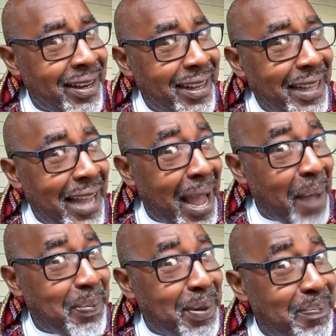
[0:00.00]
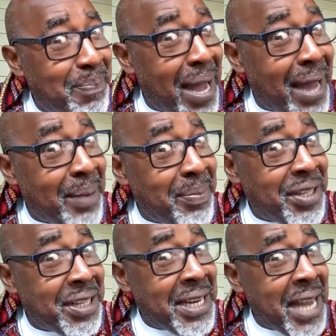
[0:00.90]
The apple bottom
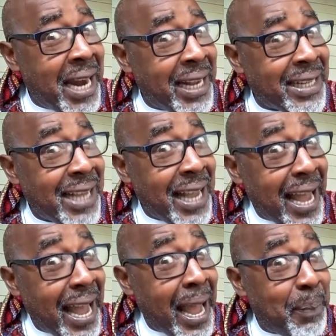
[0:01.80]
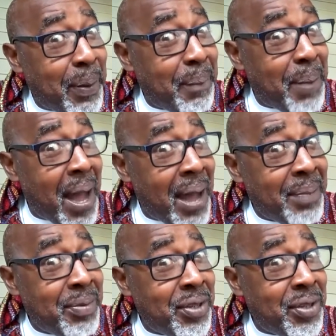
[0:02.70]
genetics, apple bottom
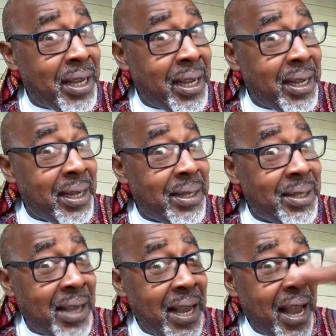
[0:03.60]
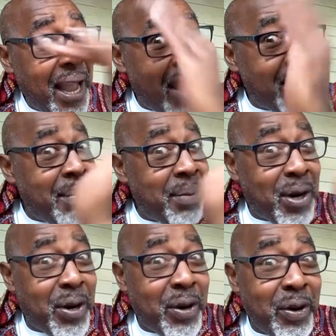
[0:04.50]
genes, Ellen
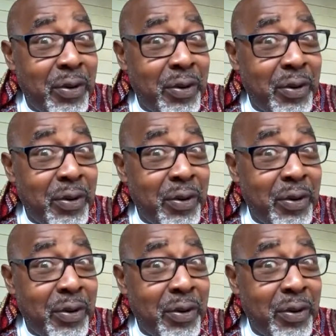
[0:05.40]
Curves,